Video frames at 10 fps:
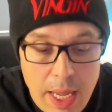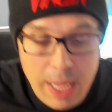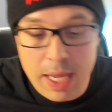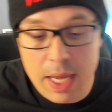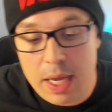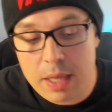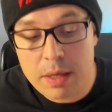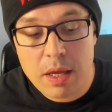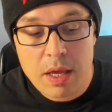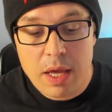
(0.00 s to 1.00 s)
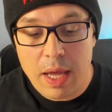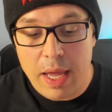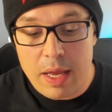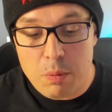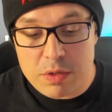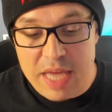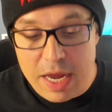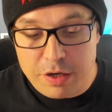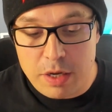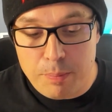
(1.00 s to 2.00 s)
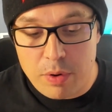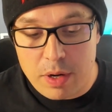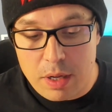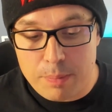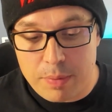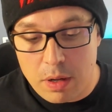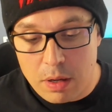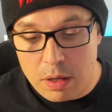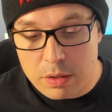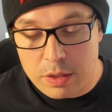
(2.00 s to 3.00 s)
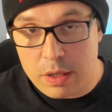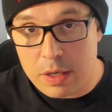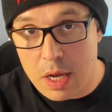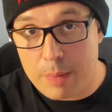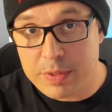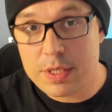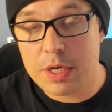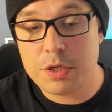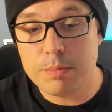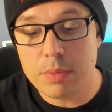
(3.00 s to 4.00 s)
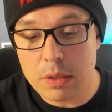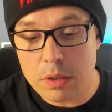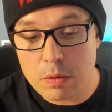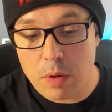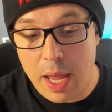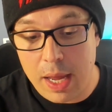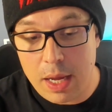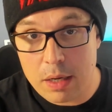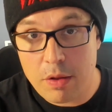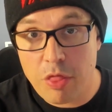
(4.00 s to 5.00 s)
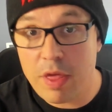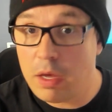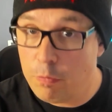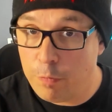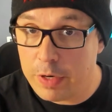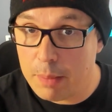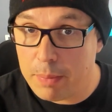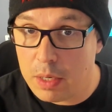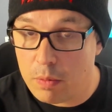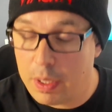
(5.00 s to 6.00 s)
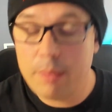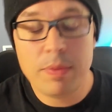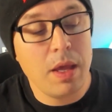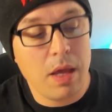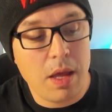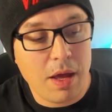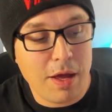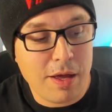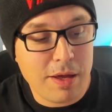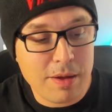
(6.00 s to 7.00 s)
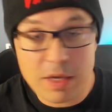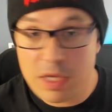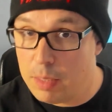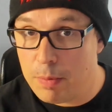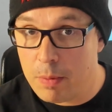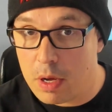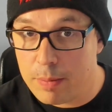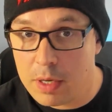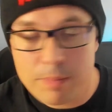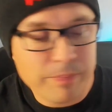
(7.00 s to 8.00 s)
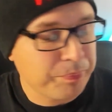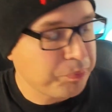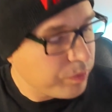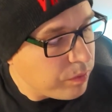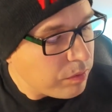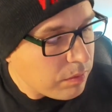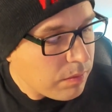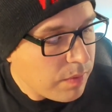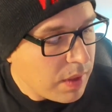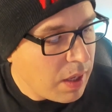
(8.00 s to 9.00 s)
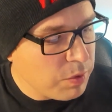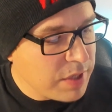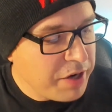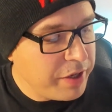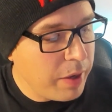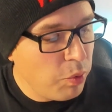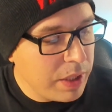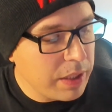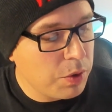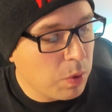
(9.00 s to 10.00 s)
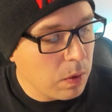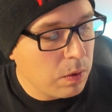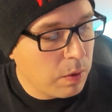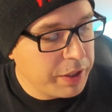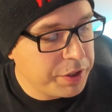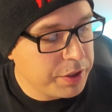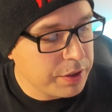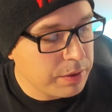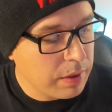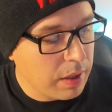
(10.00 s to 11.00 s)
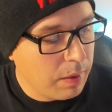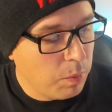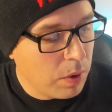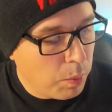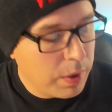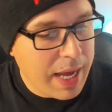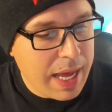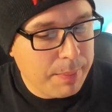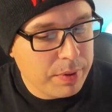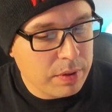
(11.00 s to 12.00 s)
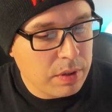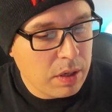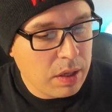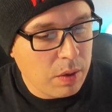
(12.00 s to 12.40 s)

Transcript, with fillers: and it was actually brought up on the, in the comment section below, and thank you for that by the way. Uh, keep them coming. It was actually a really cool question. What would happen